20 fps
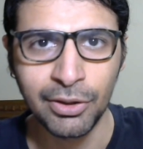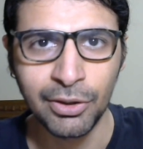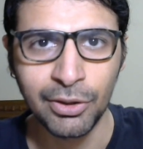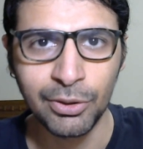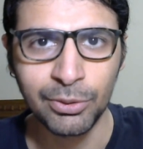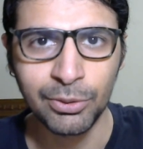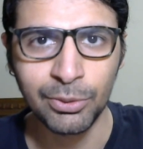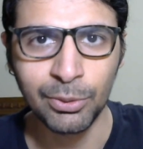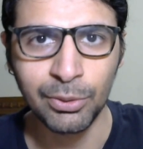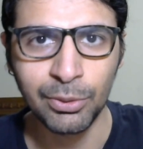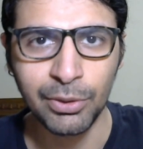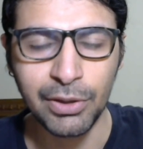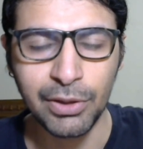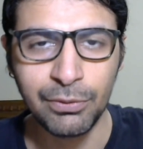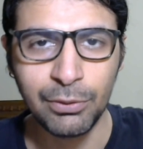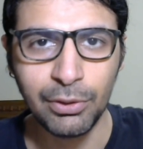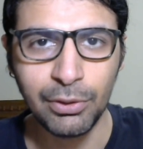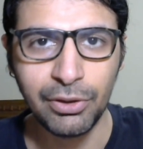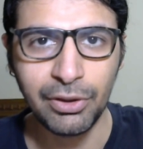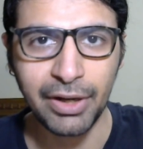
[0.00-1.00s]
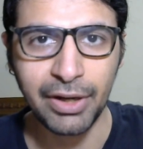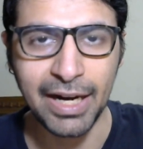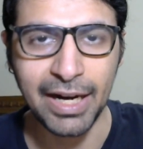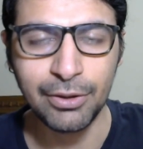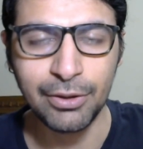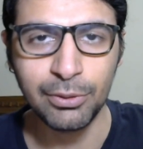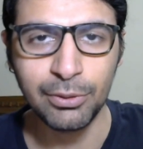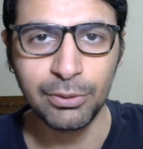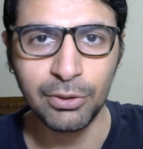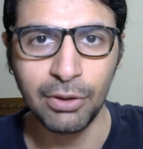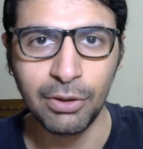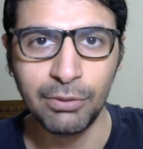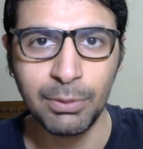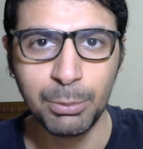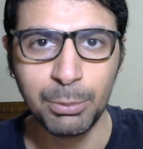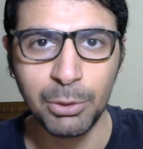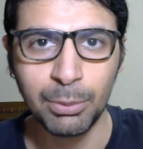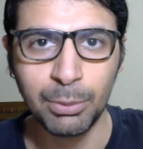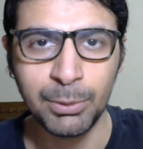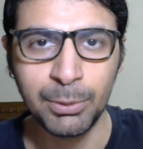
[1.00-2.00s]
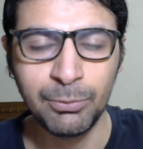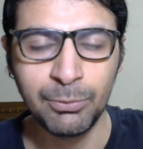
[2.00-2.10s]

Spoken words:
So if you try to solve a problem